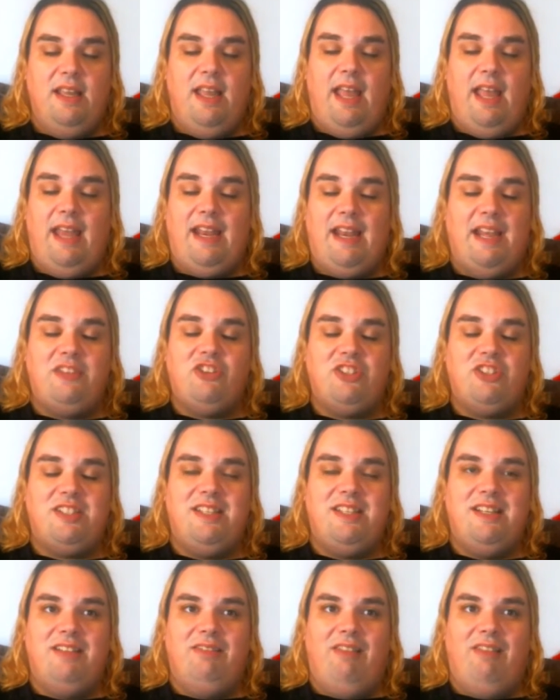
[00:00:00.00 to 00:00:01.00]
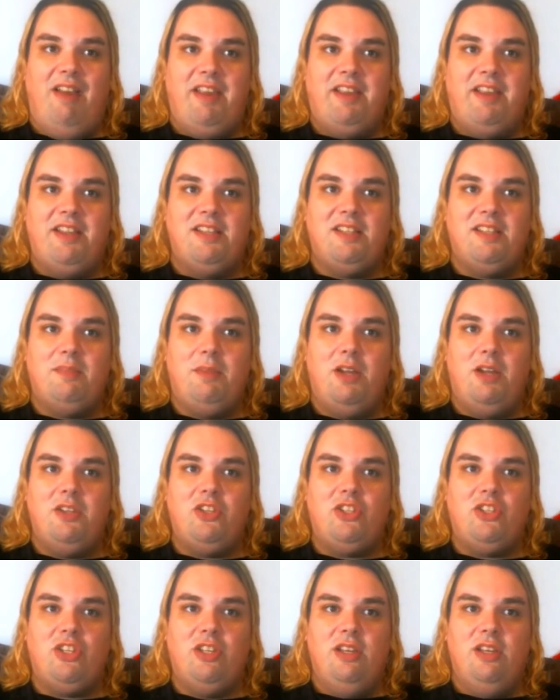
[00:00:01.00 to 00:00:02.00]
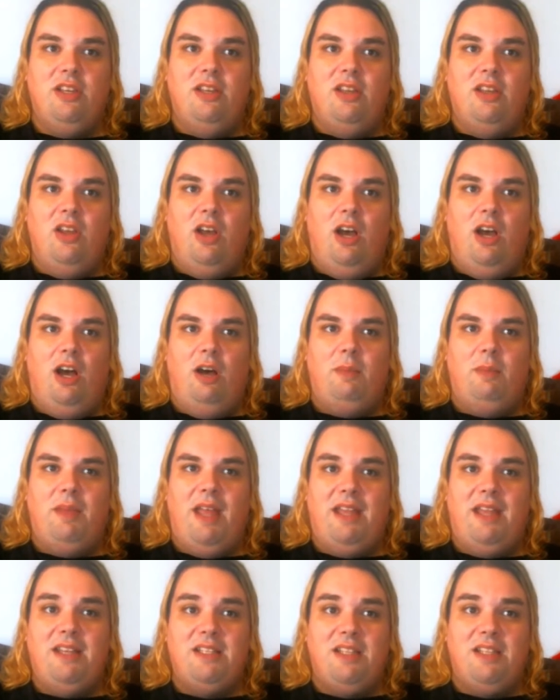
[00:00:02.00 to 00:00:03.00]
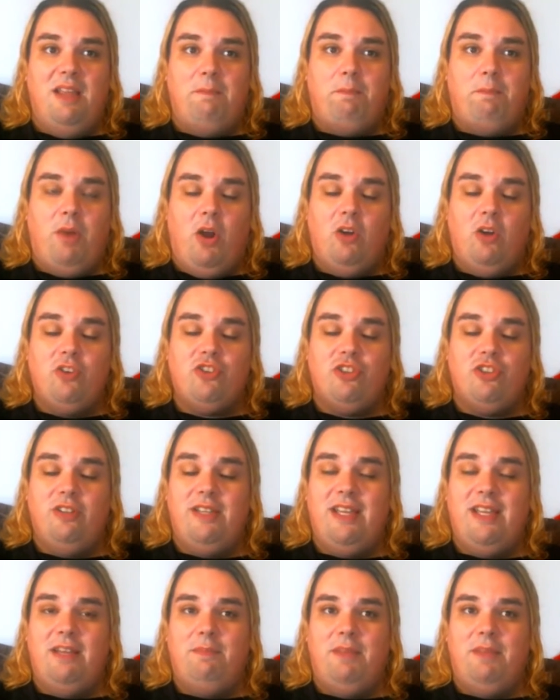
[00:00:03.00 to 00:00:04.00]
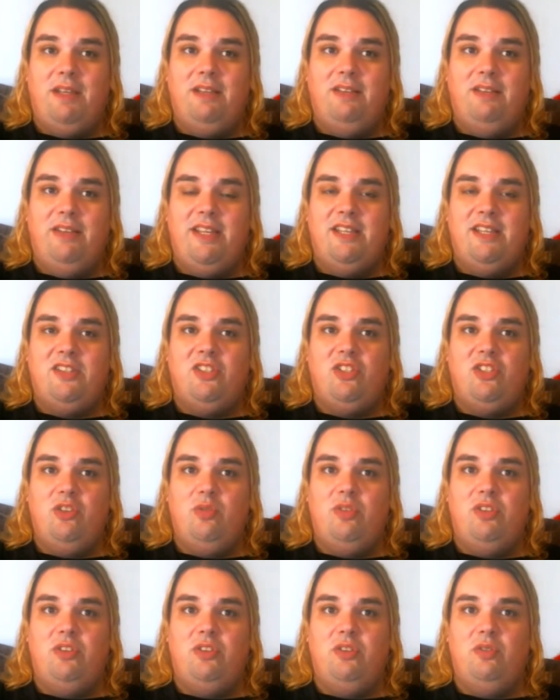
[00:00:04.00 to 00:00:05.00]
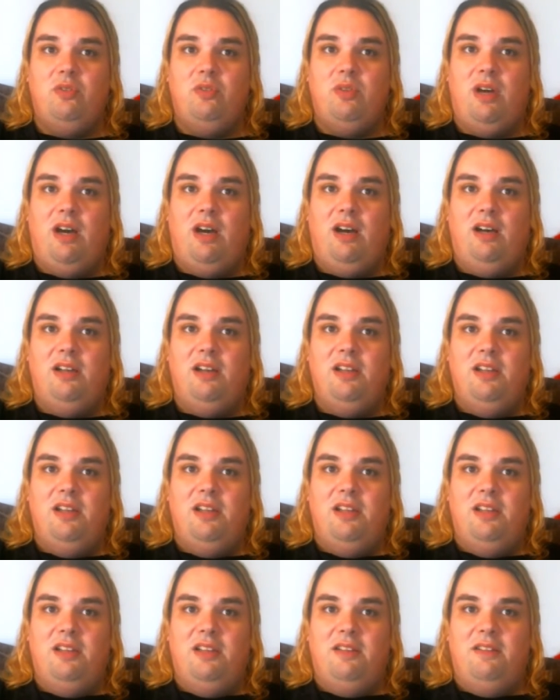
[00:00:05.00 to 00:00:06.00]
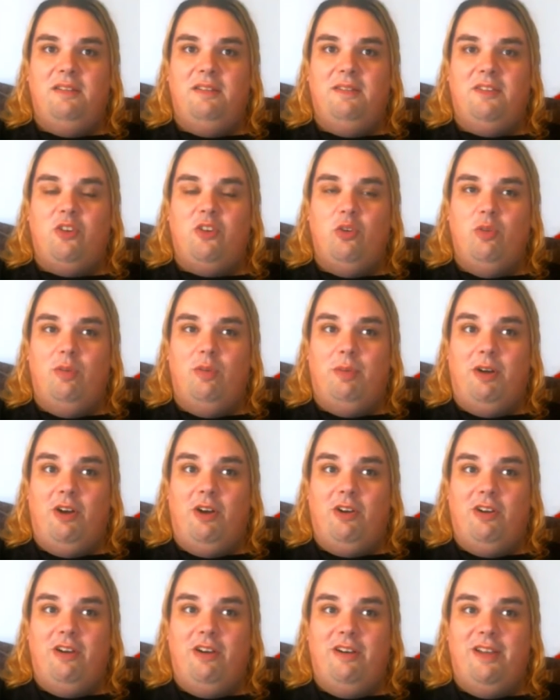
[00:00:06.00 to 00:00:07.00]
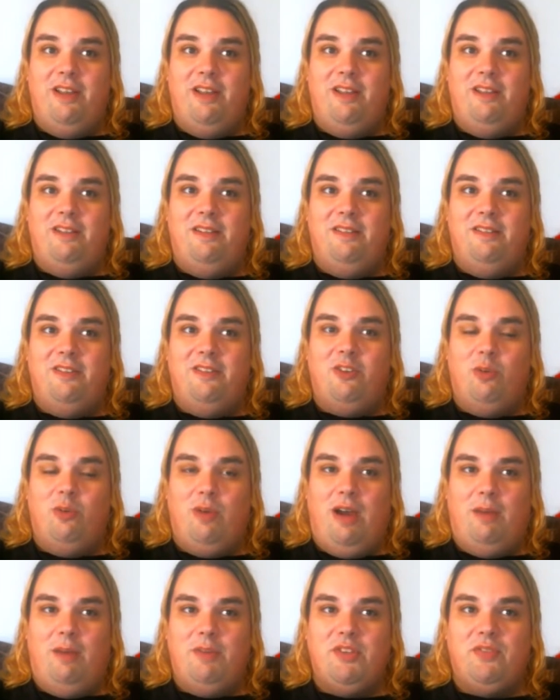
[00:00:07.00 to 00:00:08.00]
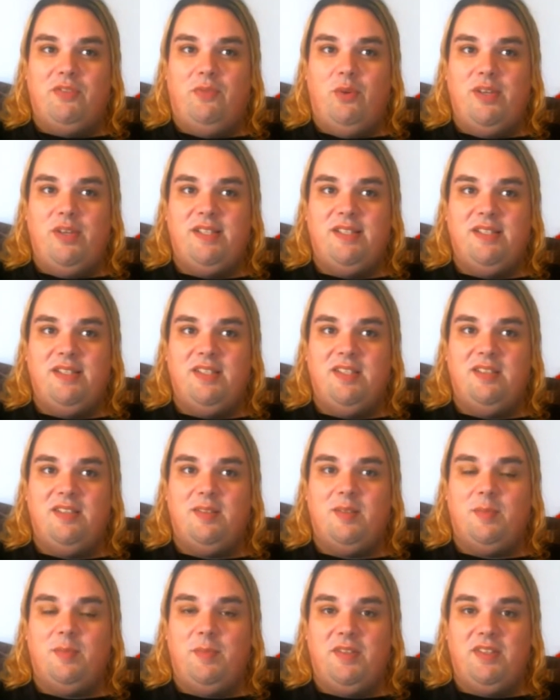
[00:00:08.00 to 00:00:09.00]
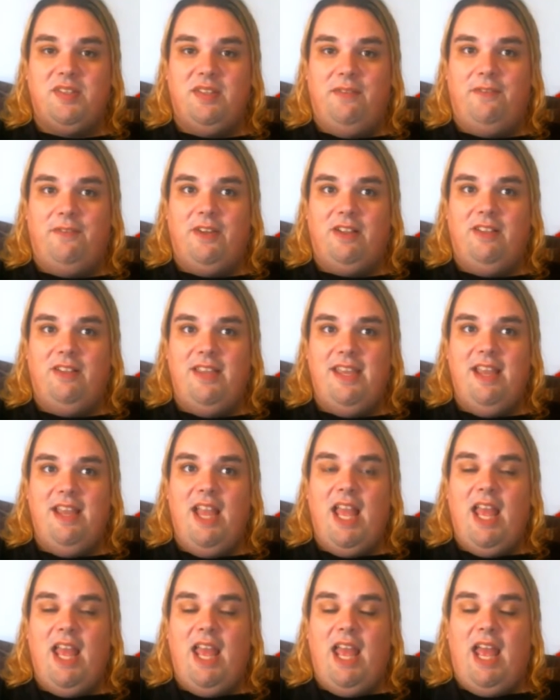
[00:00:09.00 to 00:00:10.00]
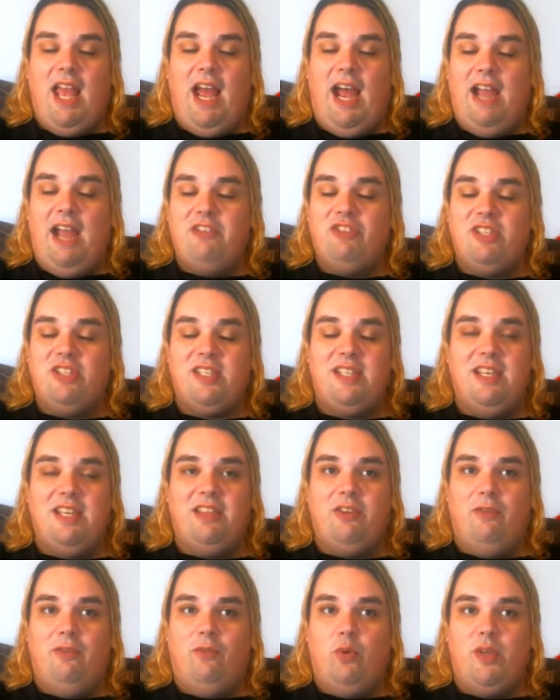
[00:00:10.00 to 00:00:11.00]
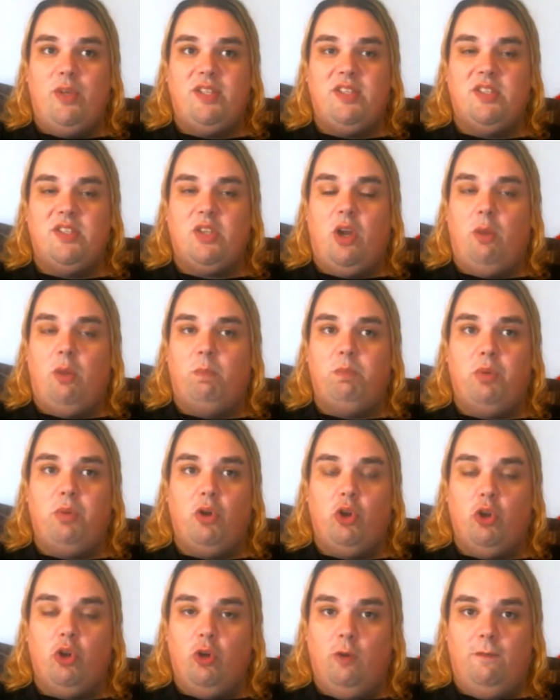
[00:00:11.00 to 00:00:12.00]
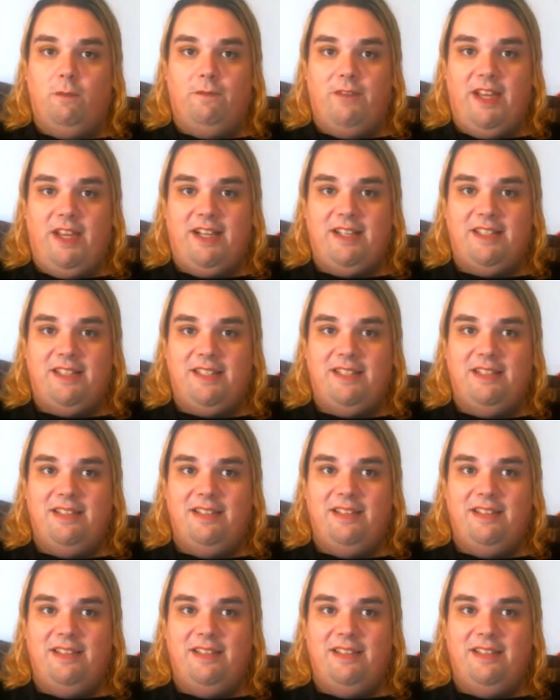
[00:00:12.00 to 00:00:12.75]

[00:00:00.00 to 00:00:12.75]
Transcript: and I just didn't like it as much. Um, and it, and partially, admittedly, it's due to uh, Kuwabara and Kurama's voices specifically. I just think their voices are perfect